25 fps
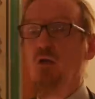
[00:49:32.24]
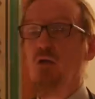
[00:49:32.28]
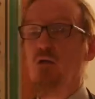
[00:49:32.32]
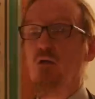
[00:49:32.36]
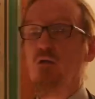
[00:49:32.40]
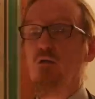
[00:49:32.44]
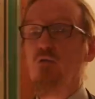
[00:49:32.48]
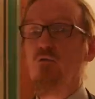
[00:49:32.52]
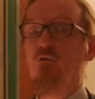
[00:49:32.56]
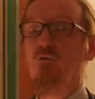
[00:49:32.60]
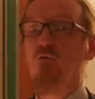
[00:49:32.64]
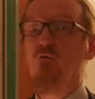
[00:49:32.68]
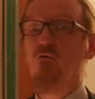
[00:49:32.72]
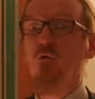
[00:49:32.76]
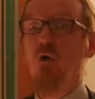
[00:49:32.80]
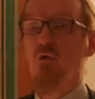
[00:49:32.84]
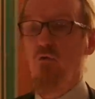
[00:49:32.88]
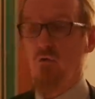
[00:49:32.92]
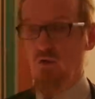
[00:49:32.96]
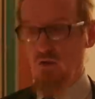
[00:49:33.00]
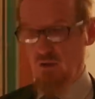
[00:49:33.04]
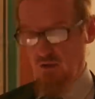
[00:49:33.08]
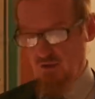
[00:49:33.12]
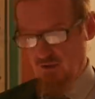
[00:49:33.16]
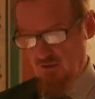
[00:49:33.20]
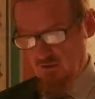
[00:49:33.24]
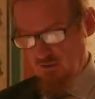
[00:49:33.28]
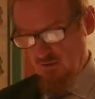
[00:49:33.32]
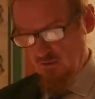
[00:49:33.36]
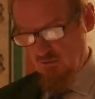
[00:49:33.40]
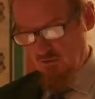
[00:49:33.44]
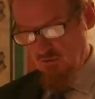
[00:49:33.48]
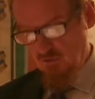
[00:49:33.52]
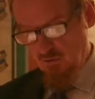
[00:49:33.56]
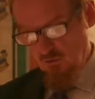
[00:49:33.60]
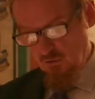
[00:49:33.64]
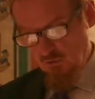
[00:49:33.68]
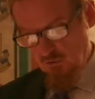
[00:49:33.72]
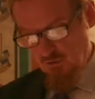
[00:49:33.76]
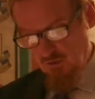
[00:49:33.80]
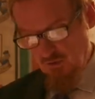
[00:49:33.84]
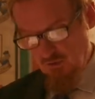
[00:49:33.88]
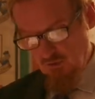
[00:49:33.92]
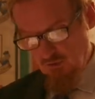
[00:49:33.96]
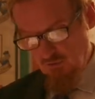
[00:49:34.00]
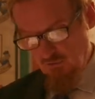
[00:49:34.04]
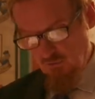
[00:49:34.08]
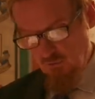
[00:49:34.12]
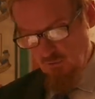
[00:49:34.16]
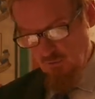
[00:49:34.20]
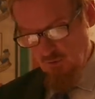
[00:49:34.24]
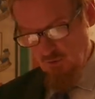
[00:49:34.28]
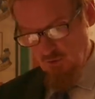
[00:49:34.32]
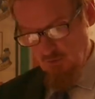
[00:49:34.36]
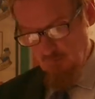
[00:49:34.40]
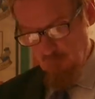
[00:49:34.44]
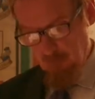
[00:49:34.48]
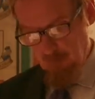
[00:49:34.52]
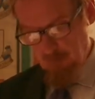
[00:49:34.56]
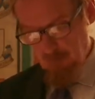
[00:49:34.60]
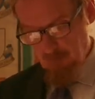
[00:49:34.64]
is rather likely to look elsewhere.